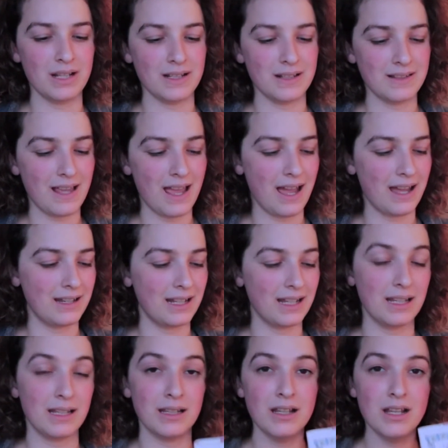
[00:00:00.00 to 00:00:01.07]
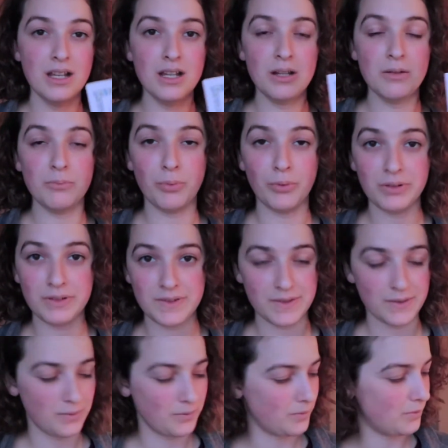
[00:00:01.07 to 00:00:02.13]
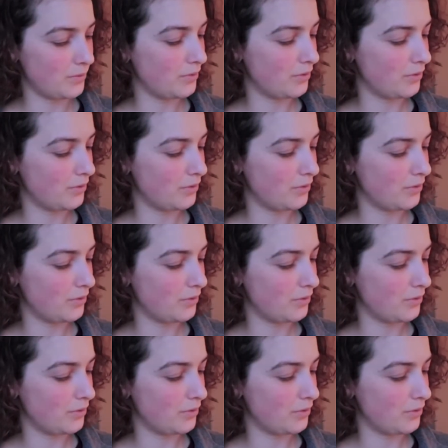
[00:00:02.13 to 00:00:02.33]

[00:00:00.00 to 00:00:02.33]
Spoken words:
is at a boarding school.